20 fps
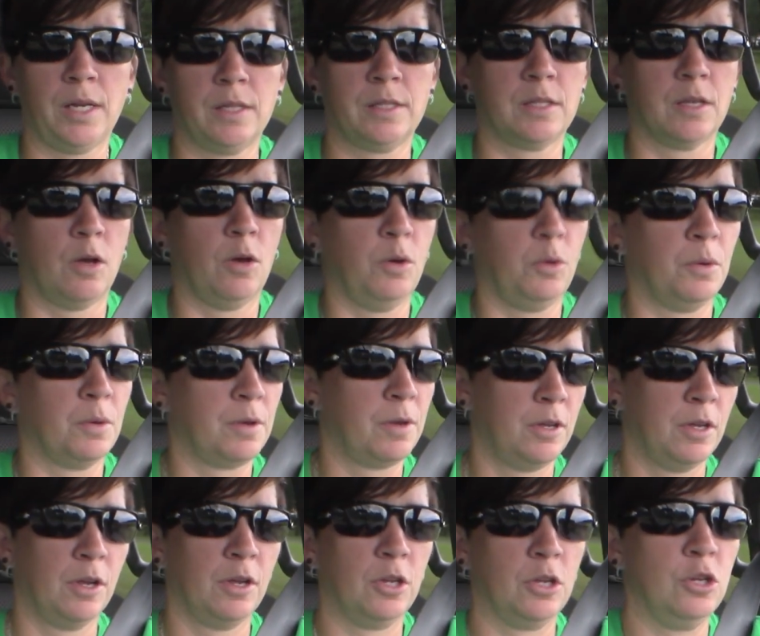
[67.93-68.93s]
So
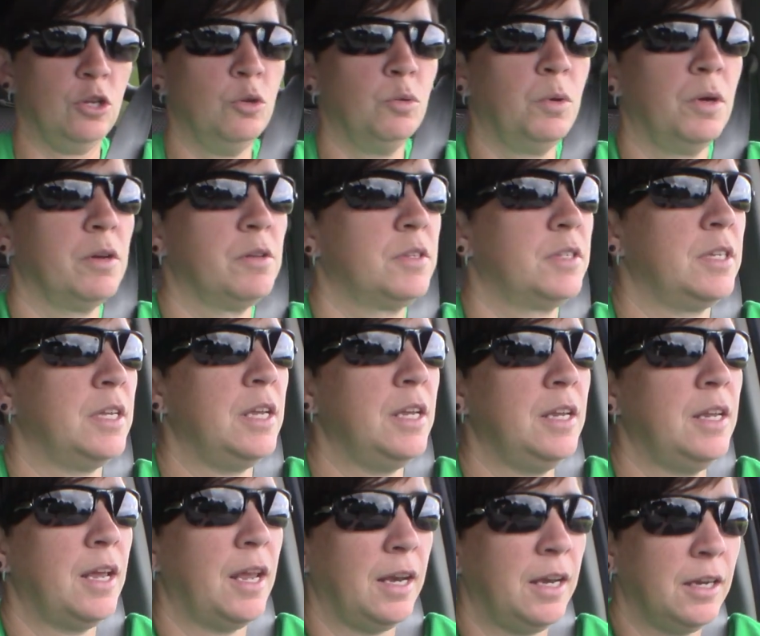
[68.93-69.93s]
you will
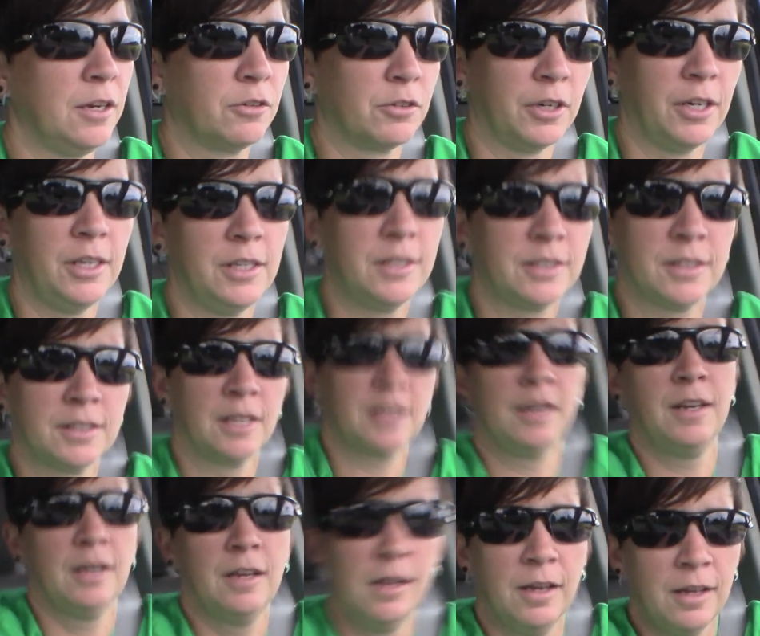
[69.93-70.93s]
see an increase
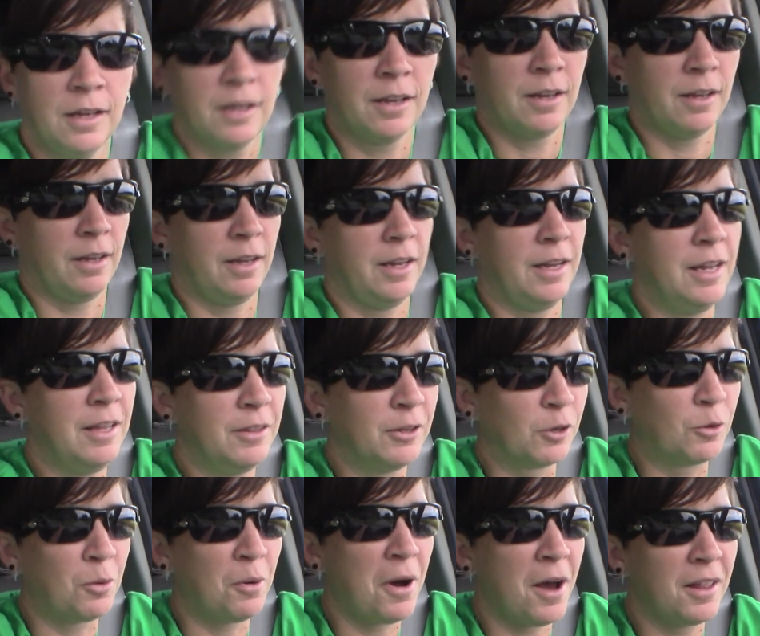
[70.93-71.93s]
in the
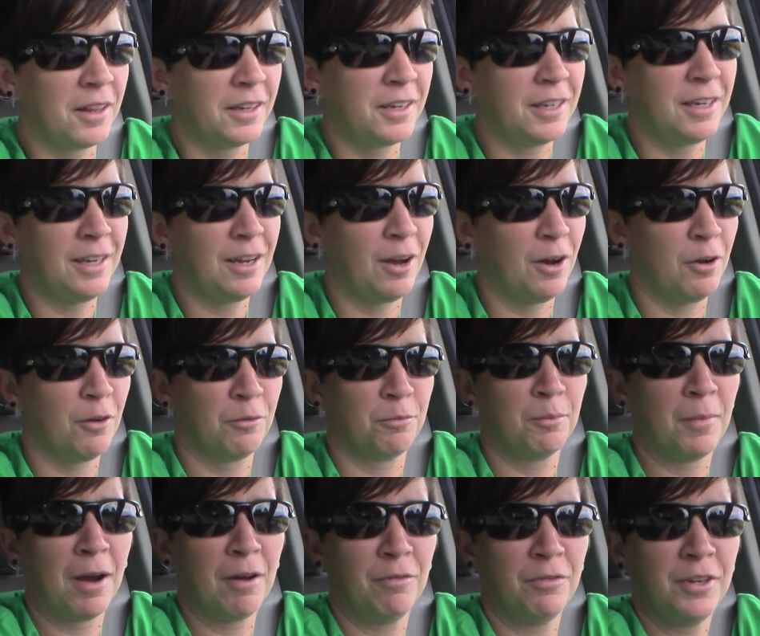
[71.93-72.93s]
quality of
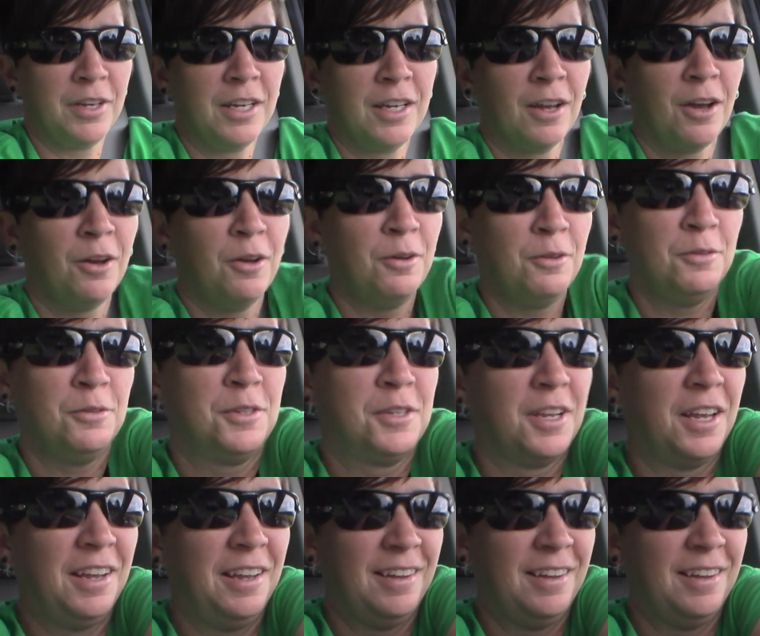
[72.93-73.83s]
my videos